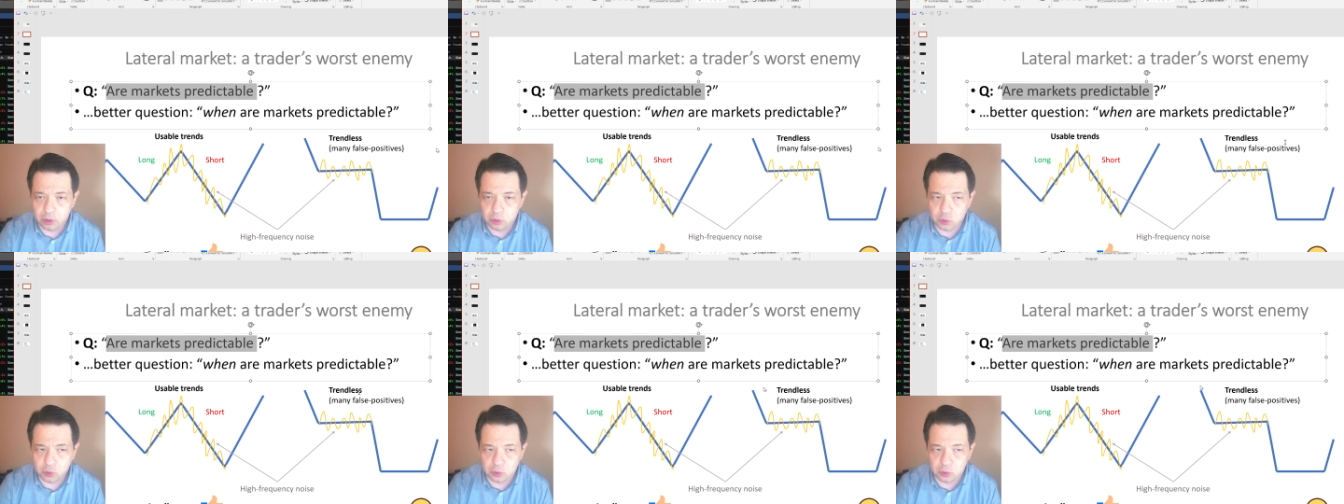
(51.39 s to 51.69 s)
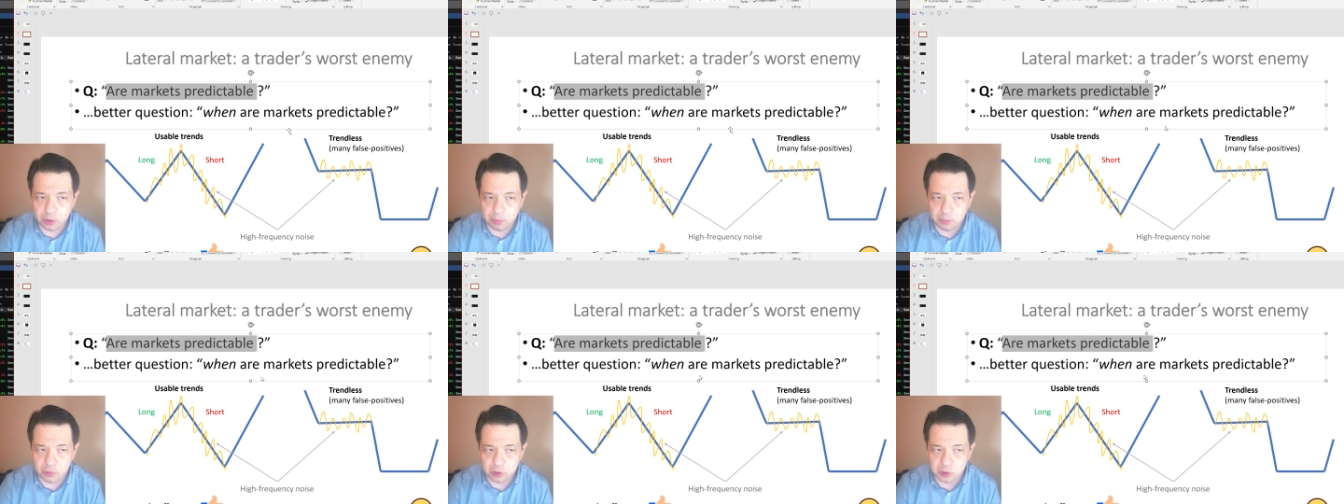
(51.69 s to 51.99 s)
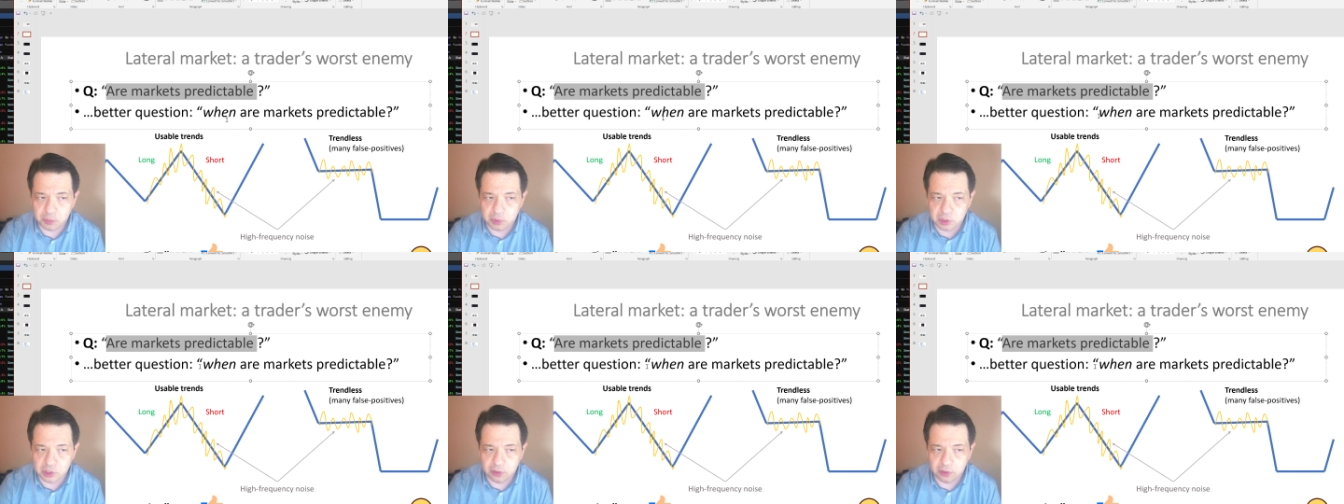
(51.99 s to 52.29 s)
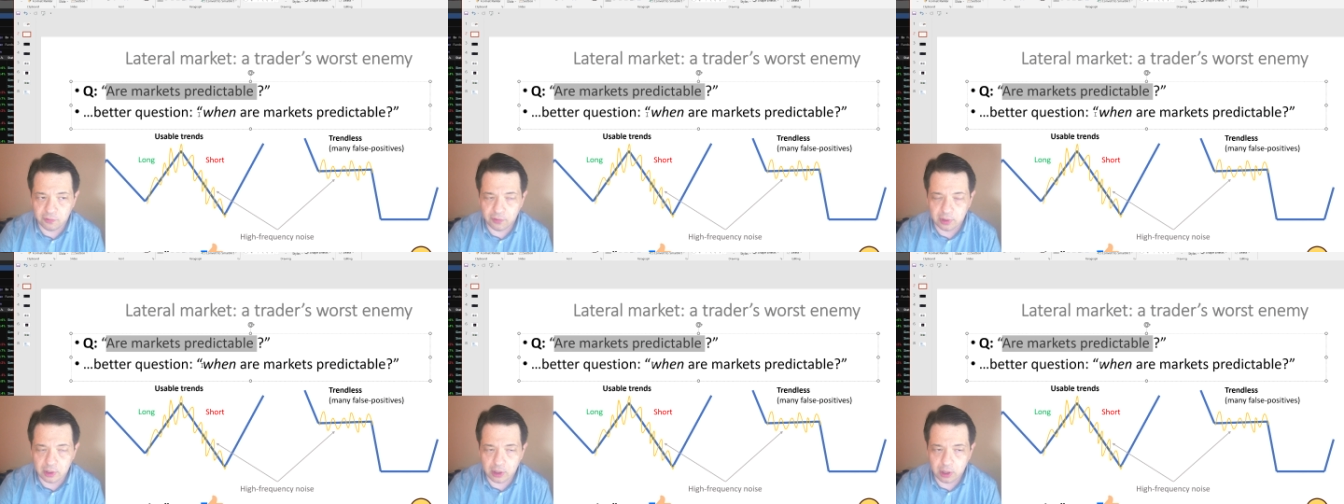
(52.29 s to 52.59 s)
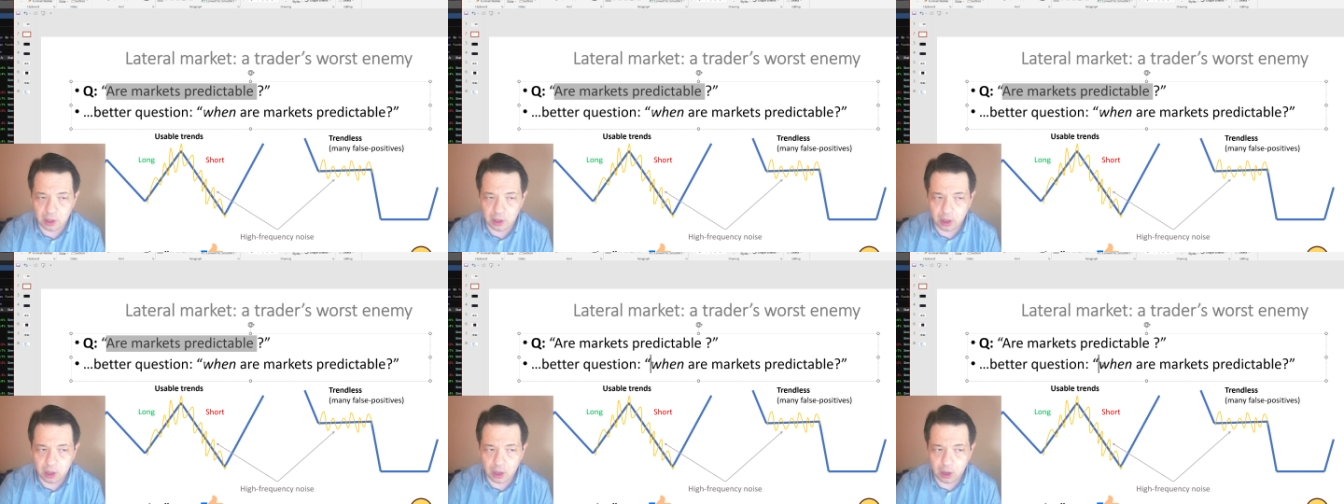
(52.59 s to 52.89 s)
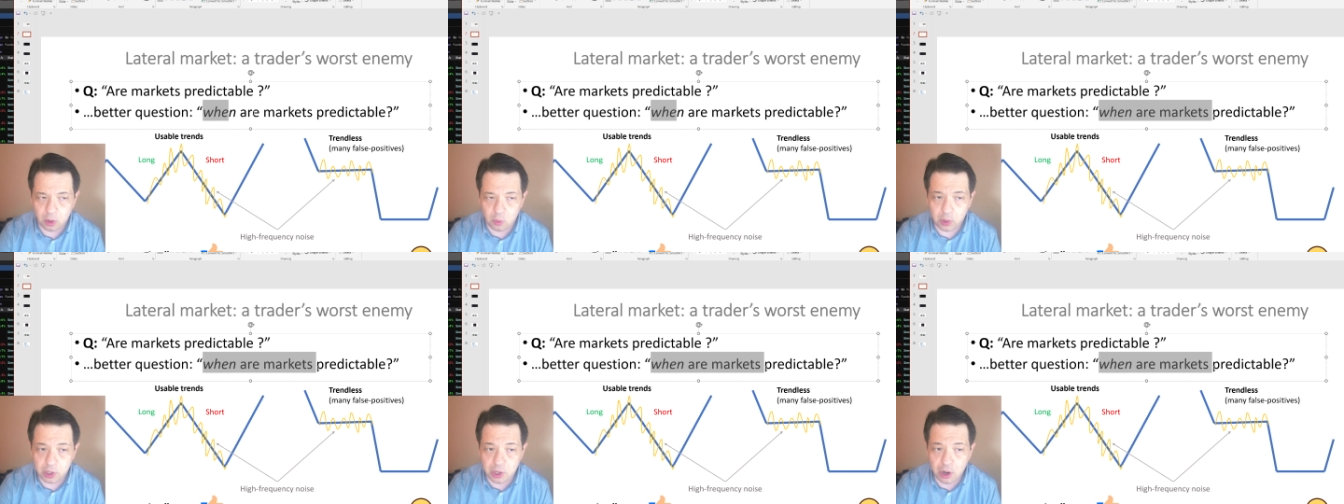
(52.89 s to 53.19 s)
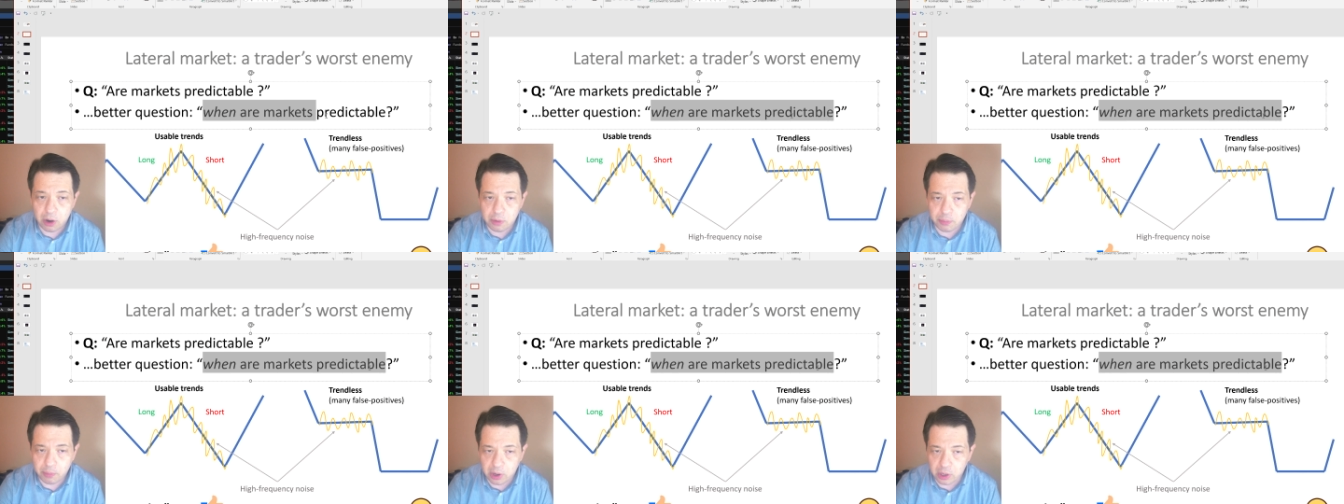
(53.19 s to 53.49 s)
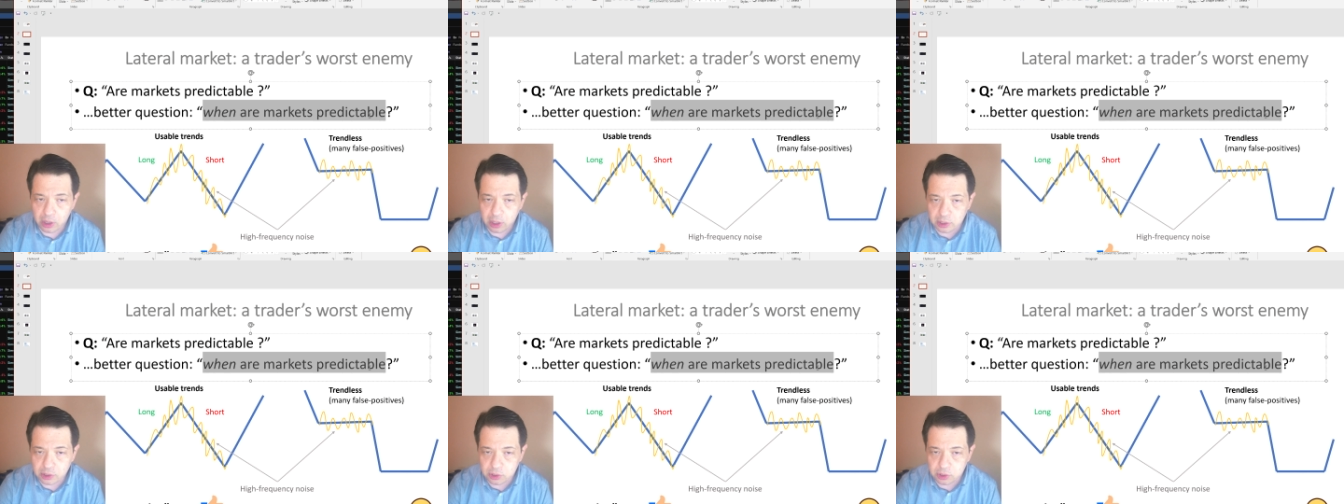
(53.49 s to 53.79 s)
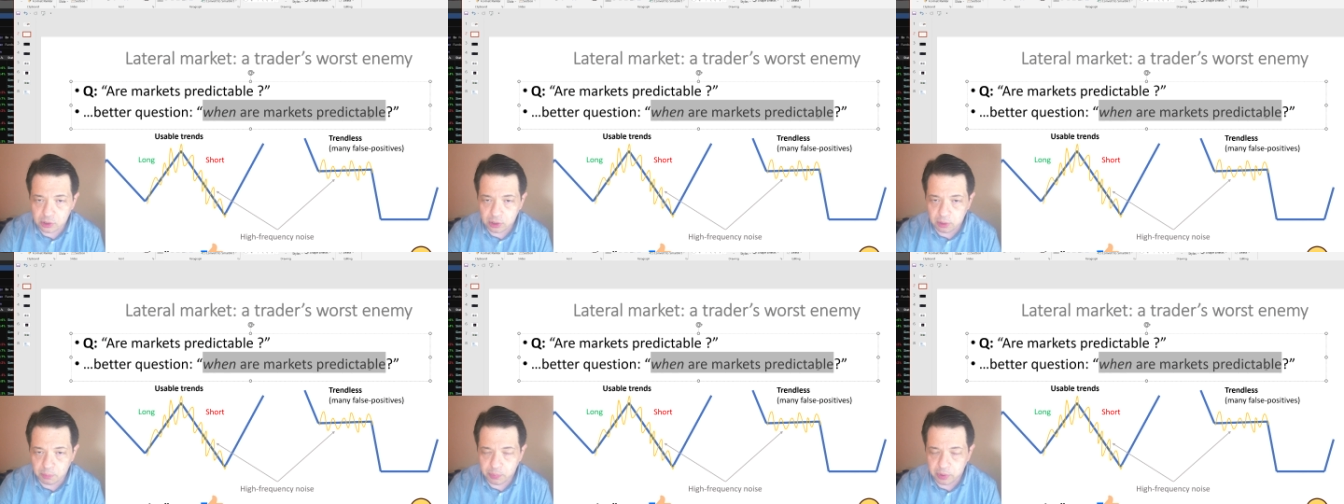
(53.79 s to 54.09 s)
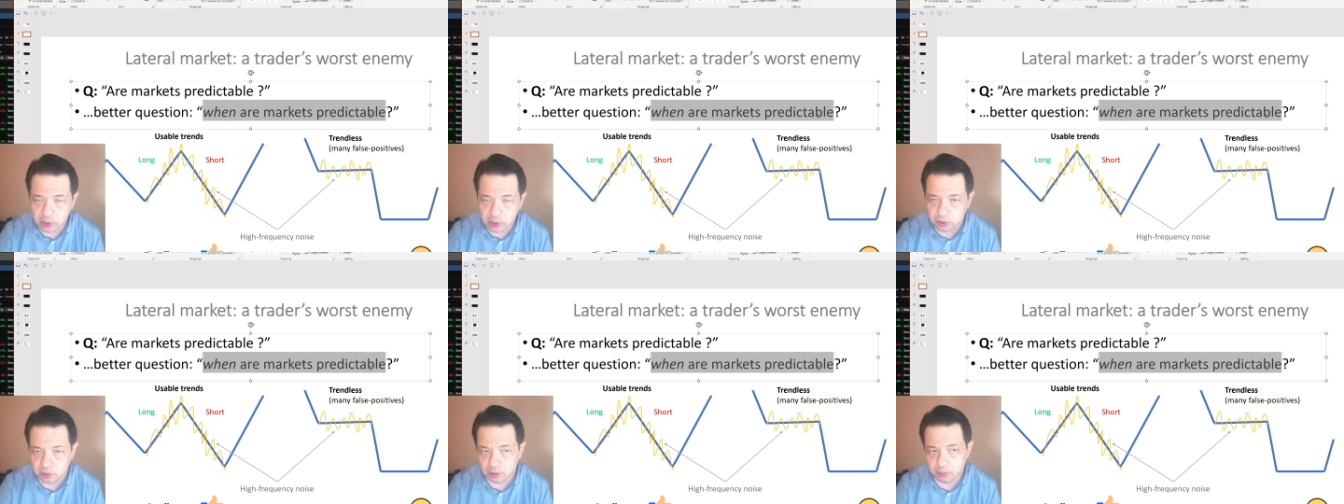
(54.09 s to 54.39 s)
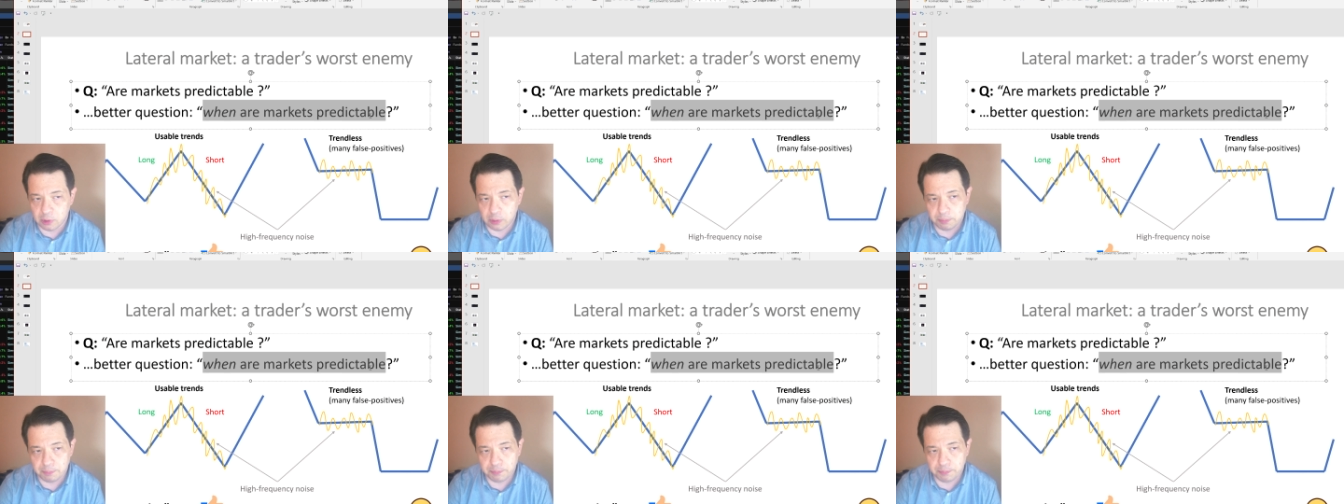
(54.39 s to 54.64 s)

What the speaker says: to the more specific, when are markets predictable?